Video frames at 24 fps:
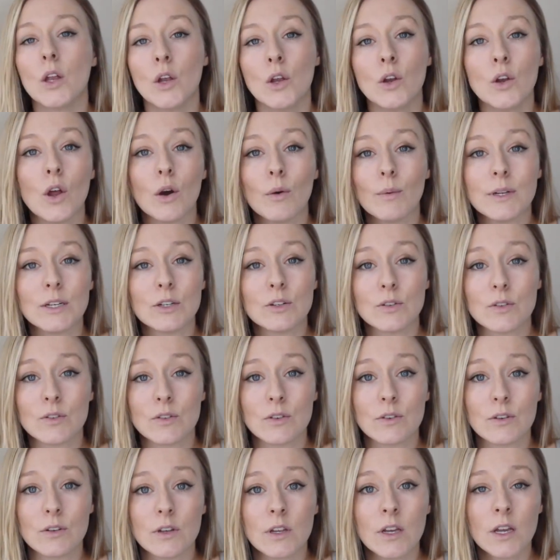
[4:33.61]
No, it
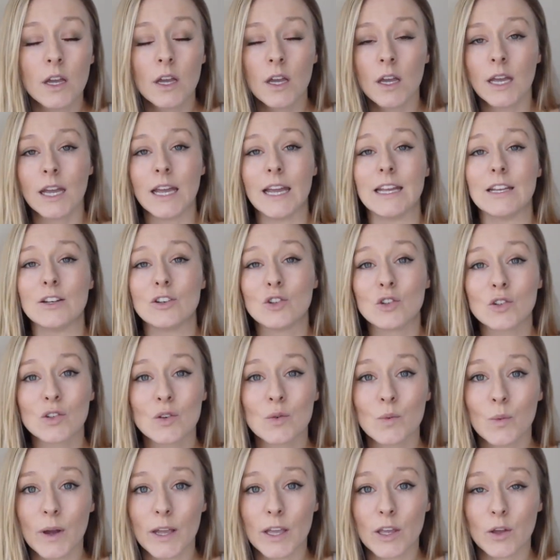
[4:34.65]
doesn't. It
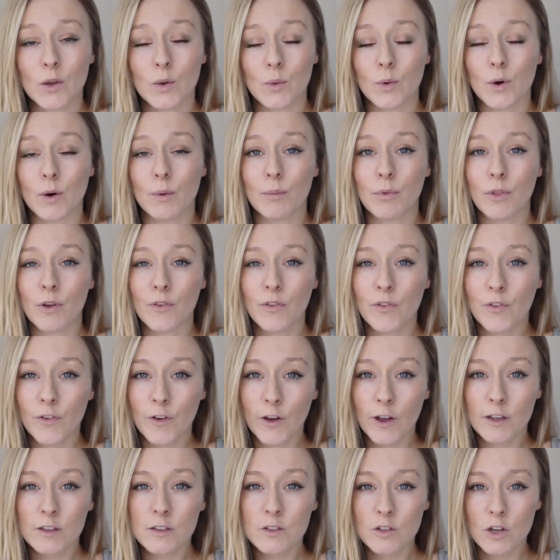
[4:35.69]
doesn't wake you up. The
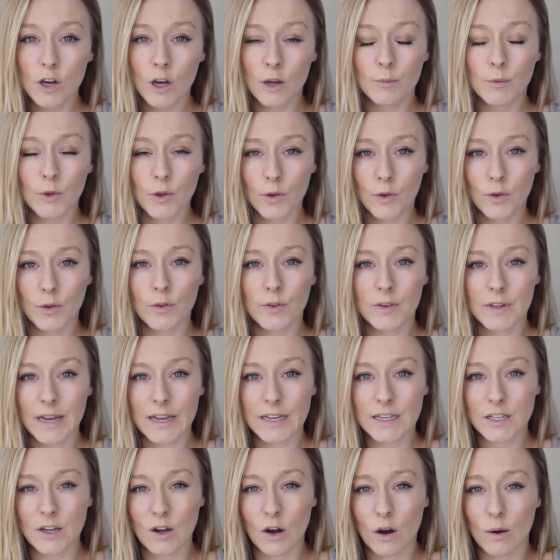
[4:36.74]
first time you use
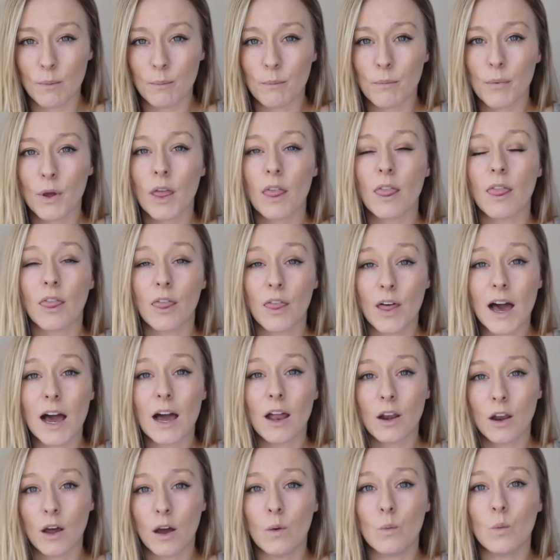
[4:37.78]
Lady Comp,
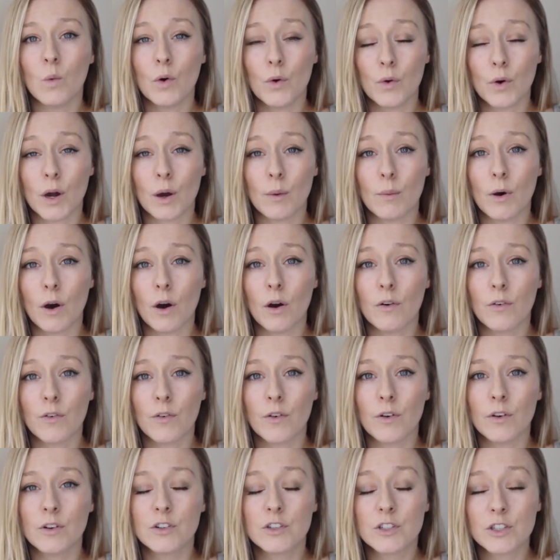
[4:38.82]
that alarm will go off
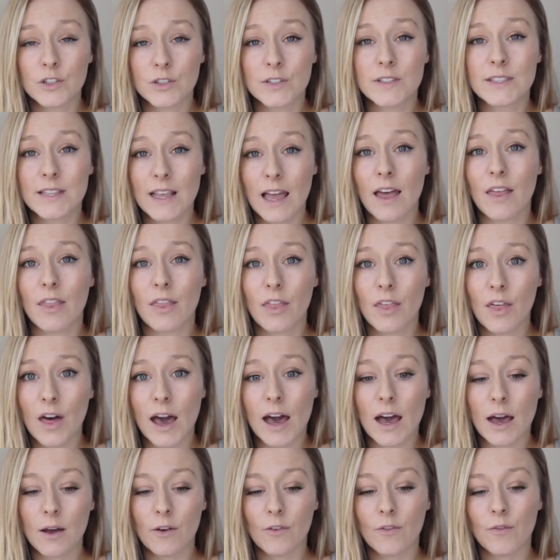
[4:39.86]
to set
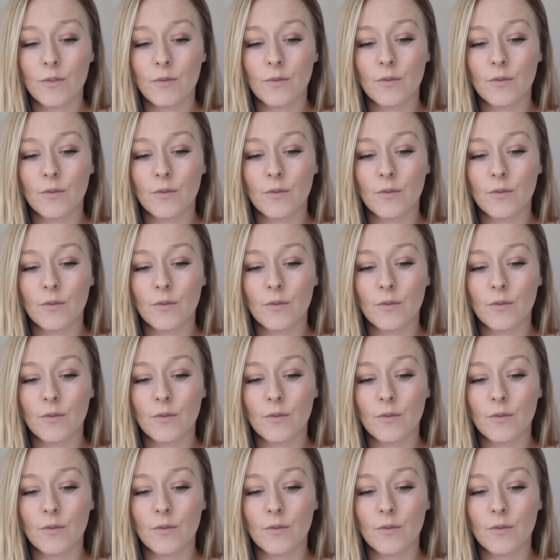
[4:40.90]
that